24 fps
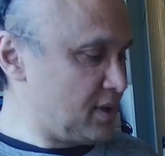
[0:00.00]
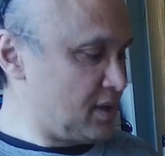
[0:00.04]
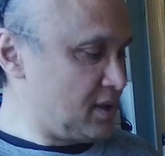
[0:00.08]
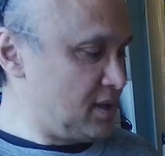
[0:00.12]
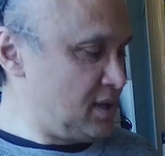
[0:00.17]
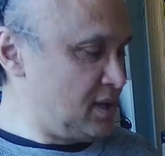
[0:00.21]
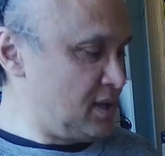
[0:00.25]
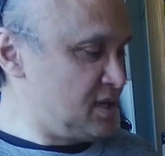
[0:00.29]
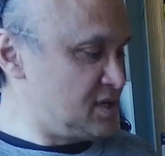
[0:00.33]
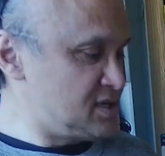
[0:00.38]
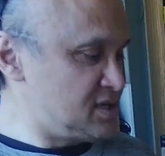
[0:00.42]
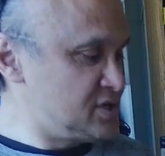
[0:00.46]

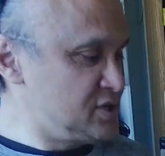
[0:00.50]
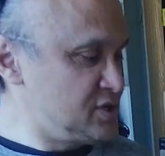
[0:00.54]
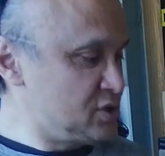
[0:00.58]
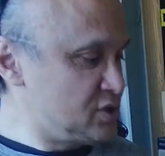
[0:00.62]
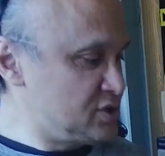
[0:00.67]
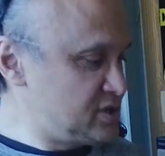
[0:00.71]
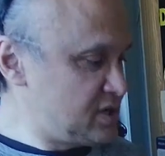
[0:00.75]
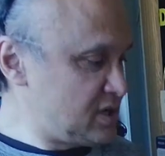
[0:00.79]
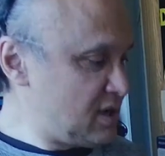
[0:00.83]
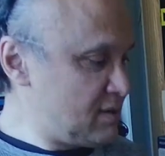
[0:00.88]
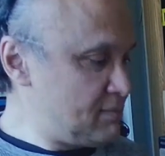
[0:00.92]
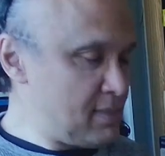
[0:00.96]
he's
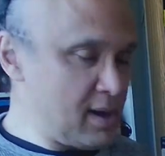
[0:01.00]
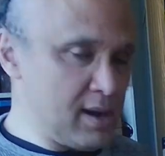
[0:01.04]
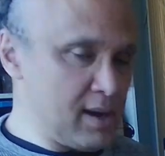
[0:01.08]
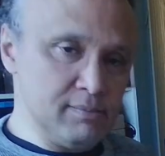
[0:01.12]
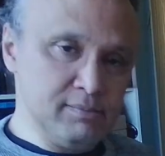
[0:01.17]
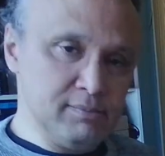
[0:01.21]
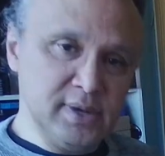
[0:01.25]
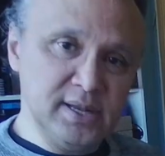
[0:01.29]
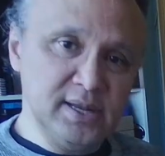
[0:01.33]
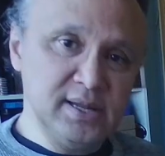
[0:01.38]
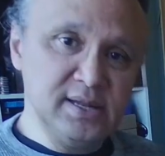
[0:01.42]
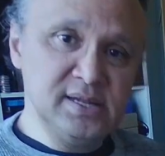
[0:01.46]
using a
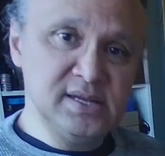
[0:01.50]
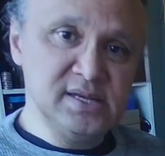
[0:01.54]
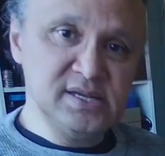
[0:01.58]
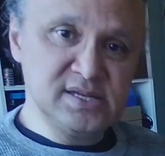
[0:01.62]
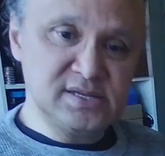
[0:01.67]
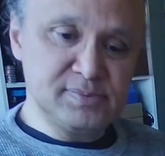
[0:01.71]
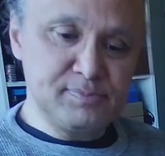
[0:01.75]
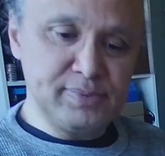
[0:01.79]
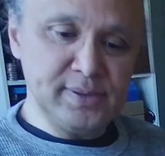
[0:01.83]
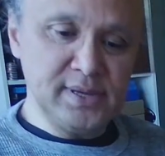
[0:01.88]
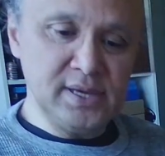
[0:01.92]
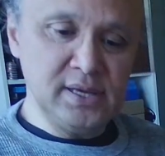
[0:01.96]
mini
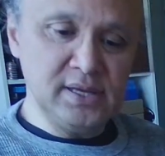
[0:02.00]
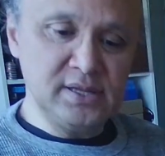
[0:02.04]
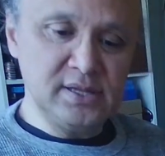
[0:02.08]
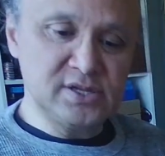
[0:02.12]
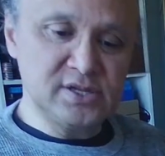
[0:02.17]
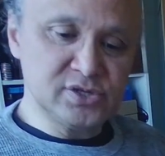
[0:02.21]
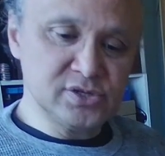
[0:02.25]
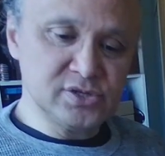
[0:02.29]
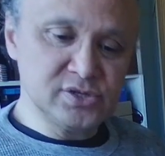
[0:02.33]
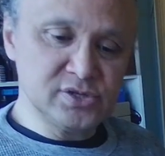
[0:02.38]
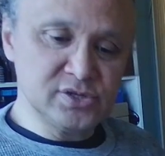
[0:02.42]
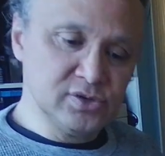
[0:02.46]
DSP
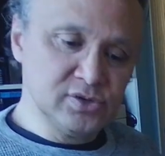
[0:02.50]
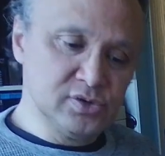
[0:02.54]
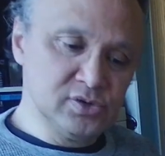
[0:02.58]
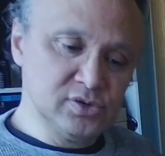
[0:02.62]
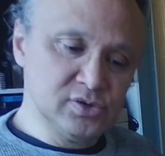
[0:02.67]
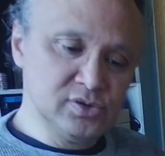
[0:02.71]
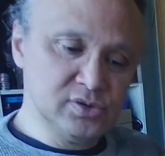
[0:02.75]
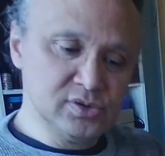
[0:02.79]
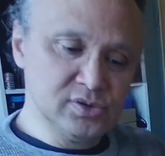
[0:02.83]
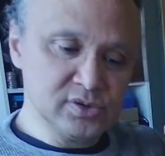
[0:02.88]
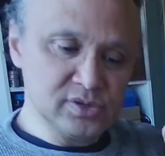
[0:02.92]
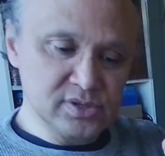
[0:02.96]

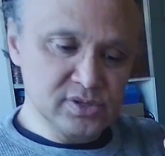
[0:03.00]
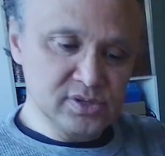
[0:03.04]
to